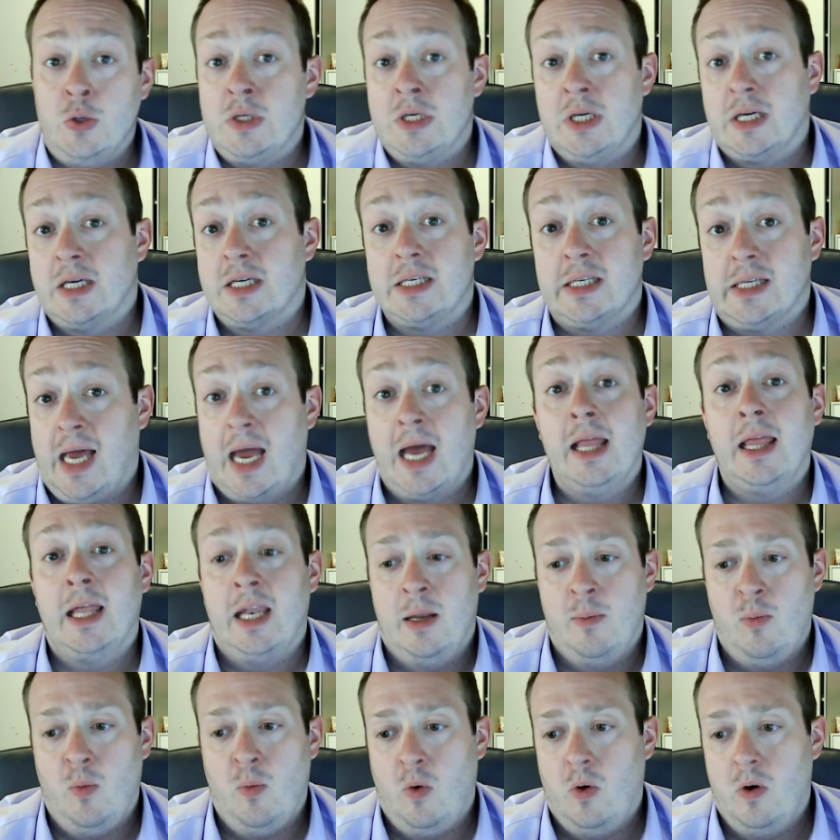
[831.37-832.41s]
using a
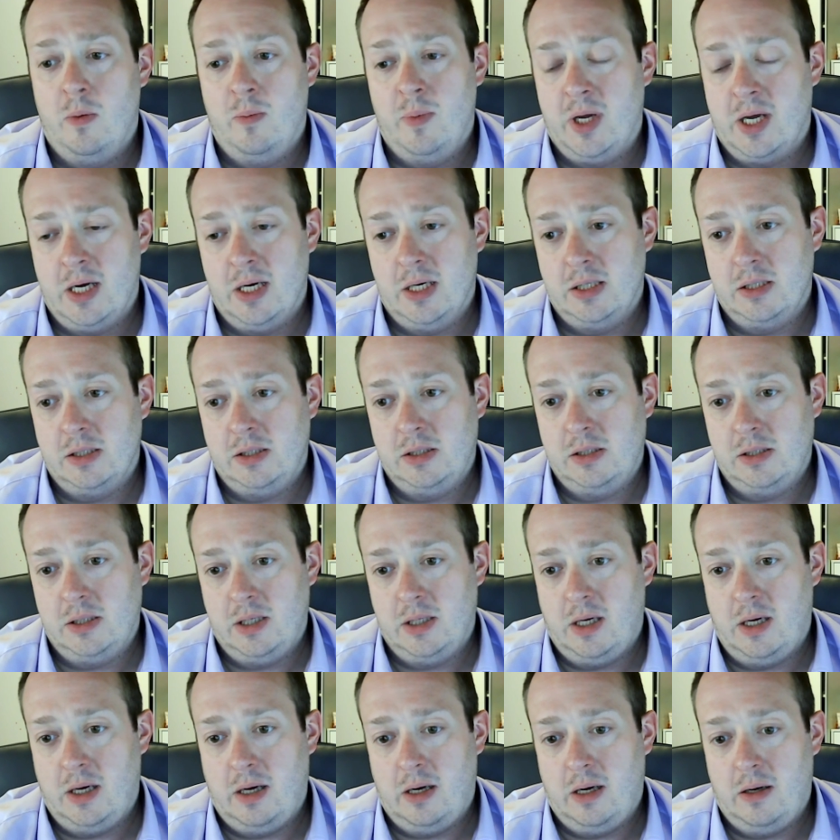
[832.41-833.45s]
scale anymore
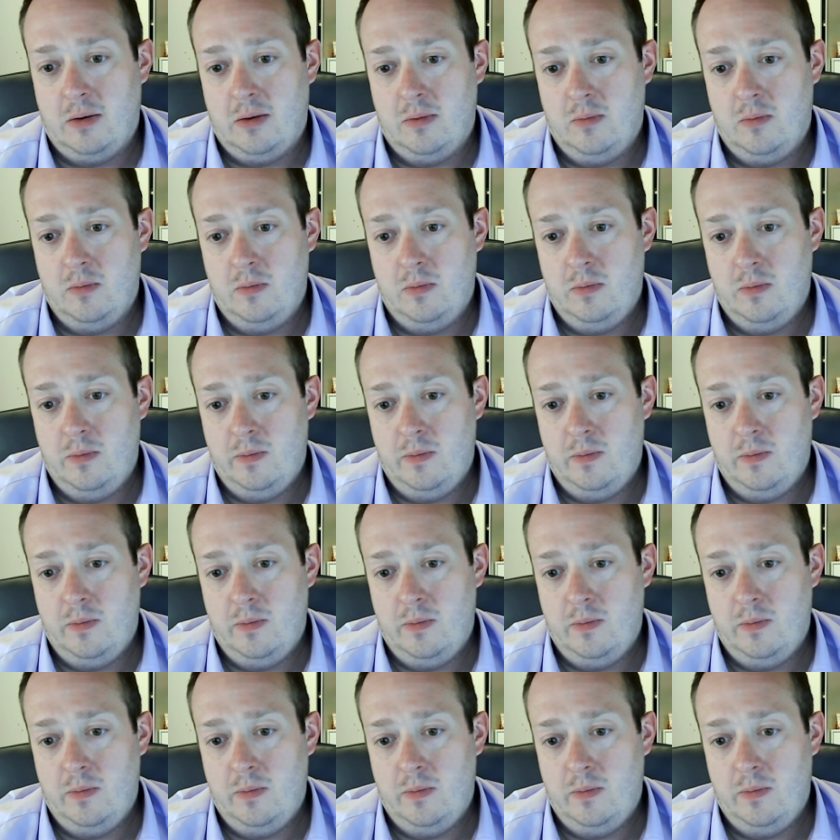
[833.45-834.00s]
because, it